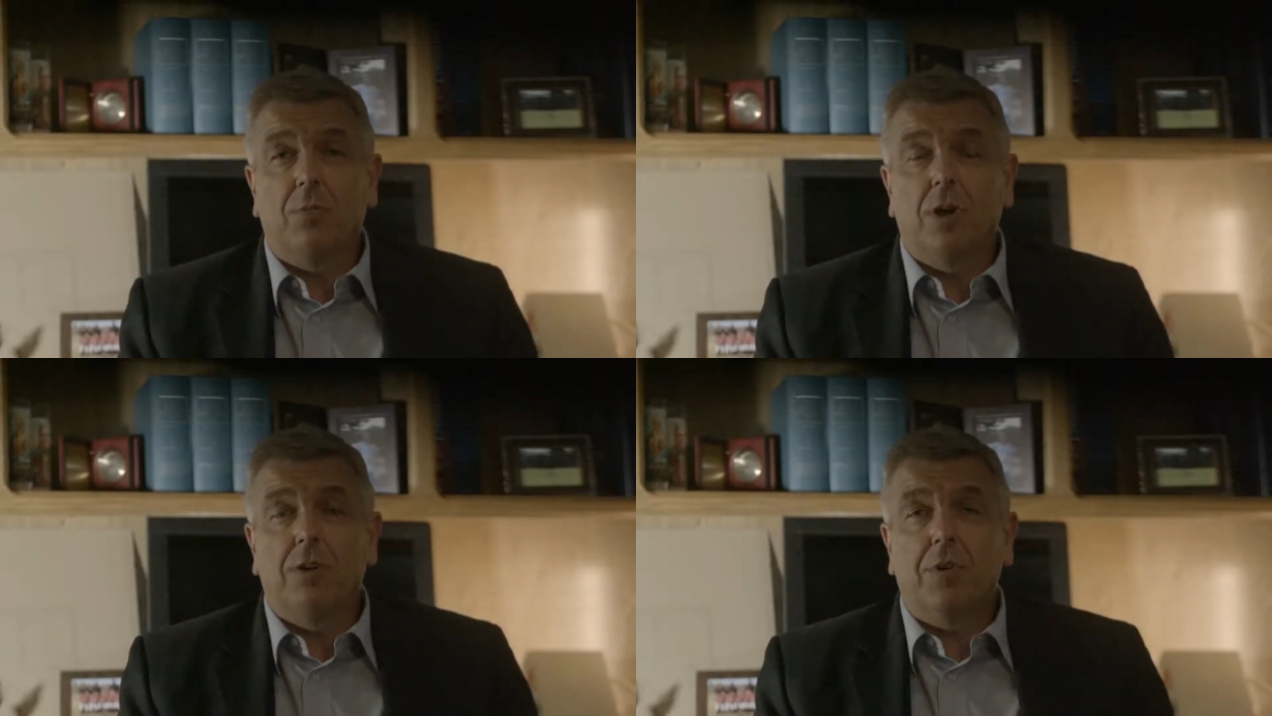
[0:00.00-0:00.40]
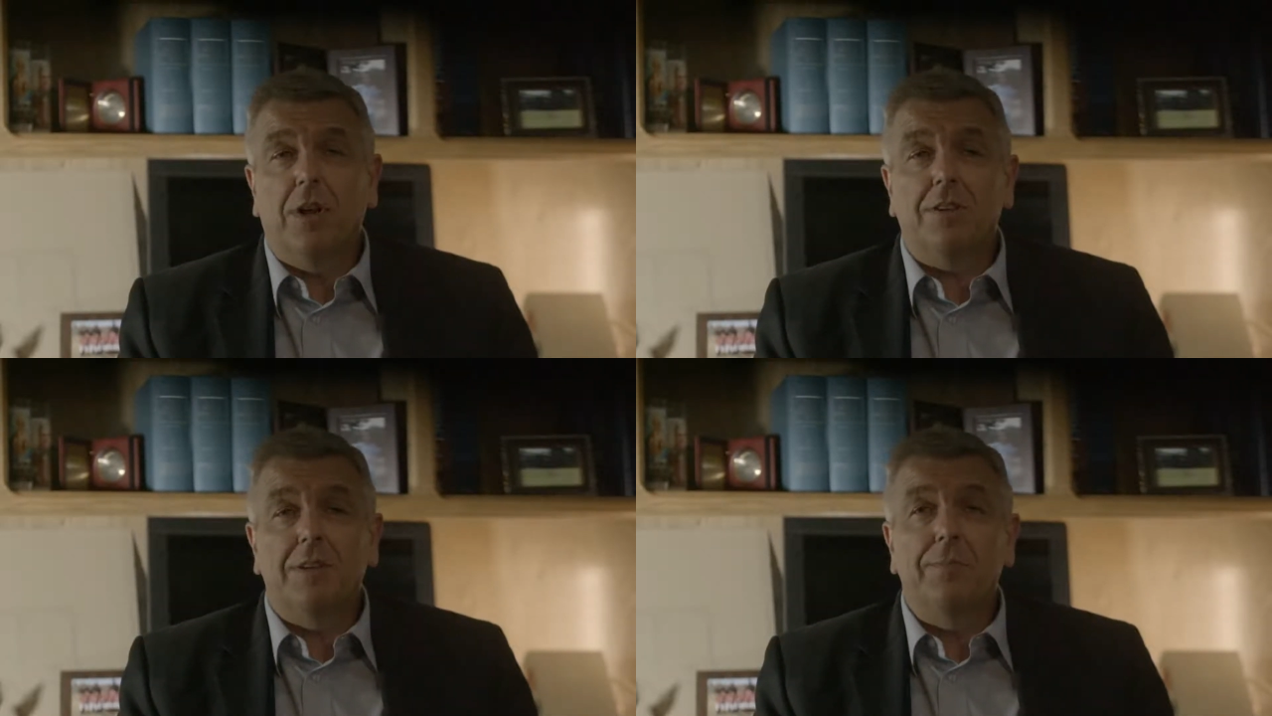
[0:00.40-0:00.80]
frankly.
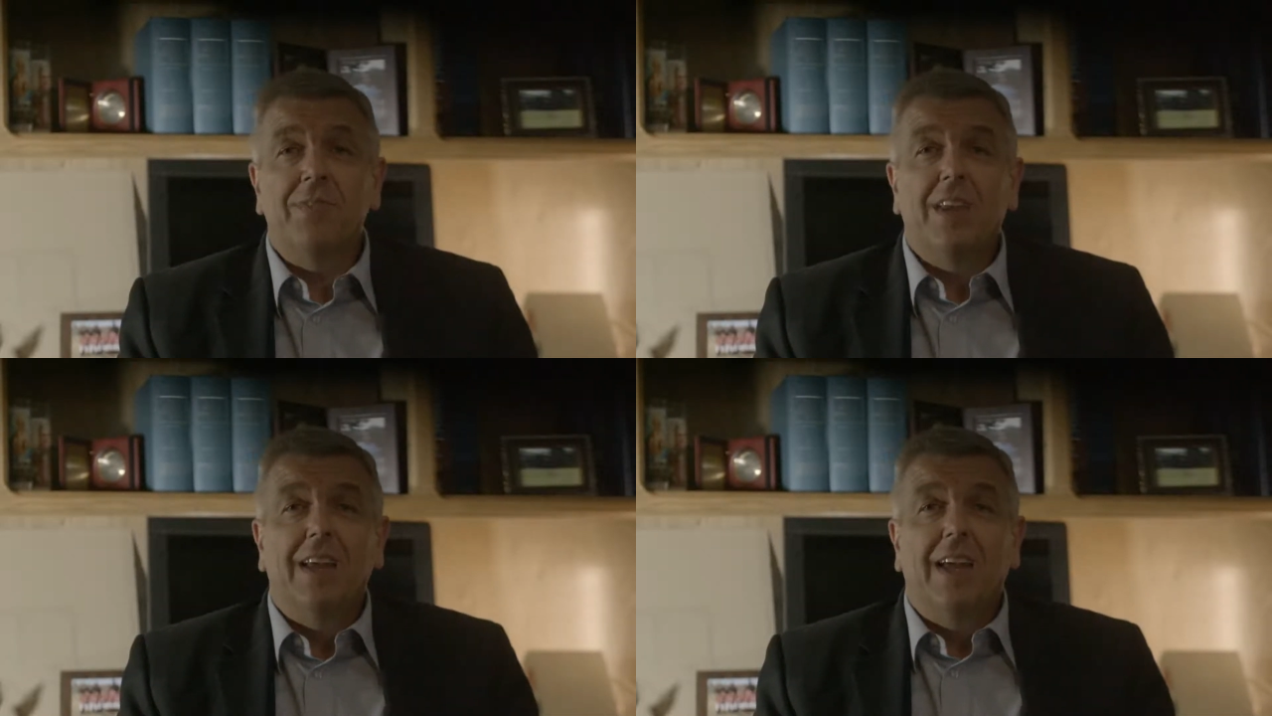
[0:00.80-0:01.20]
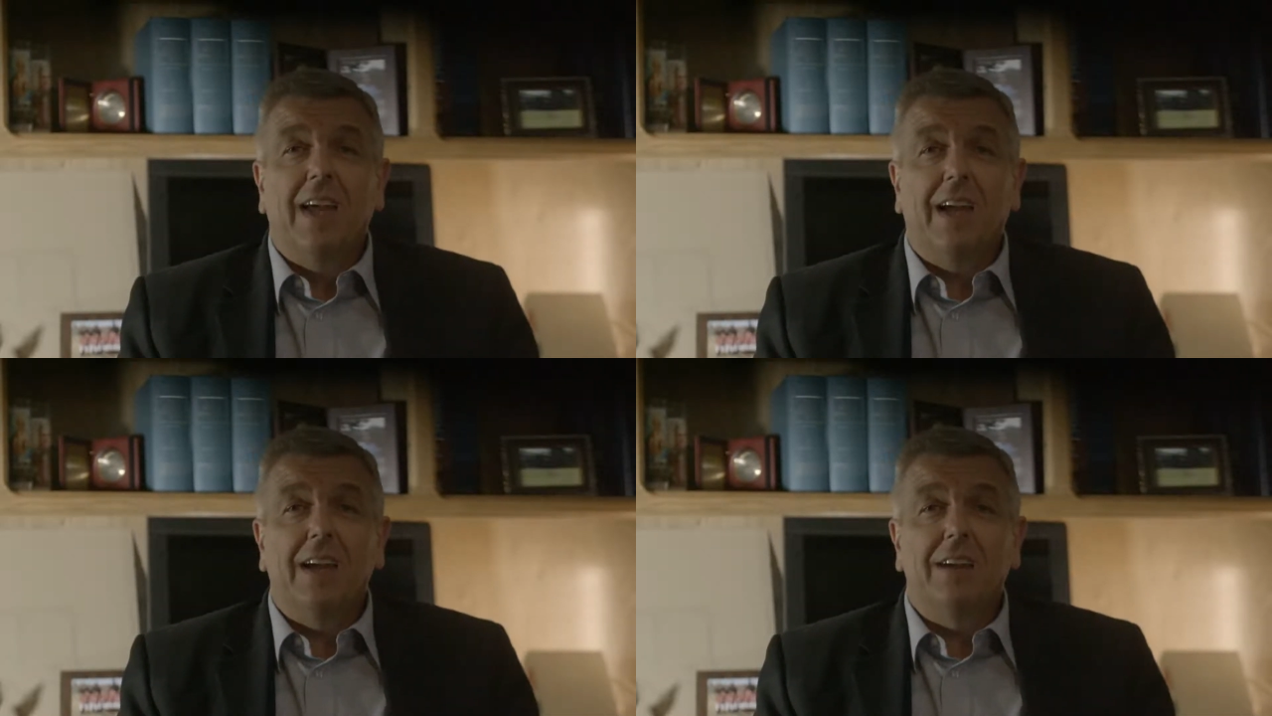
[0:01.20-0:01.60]

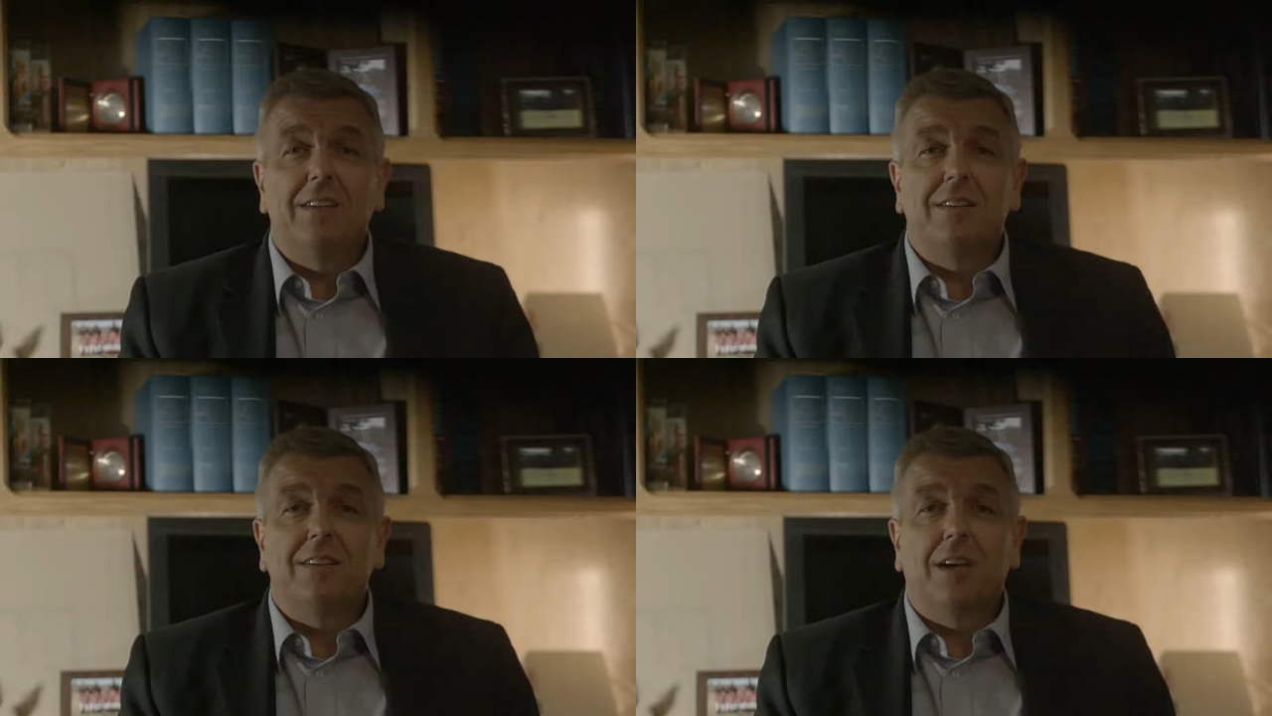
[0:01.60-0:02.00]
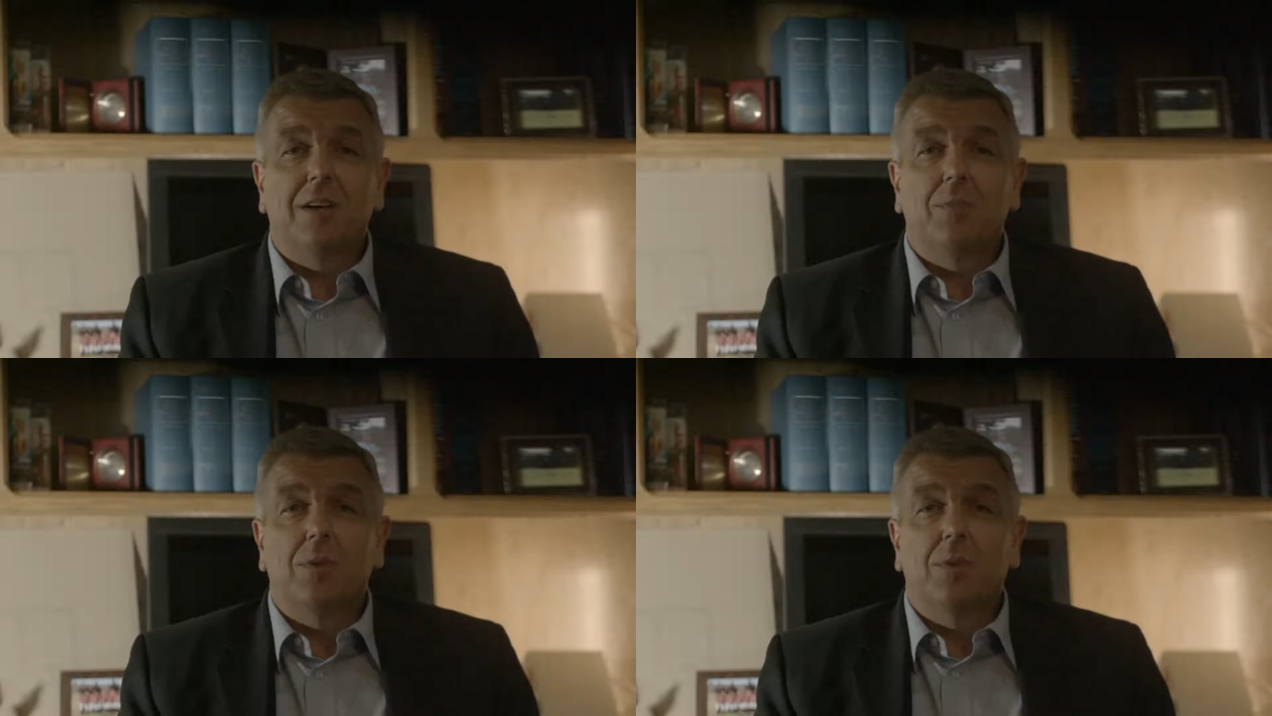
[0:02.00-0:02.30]
And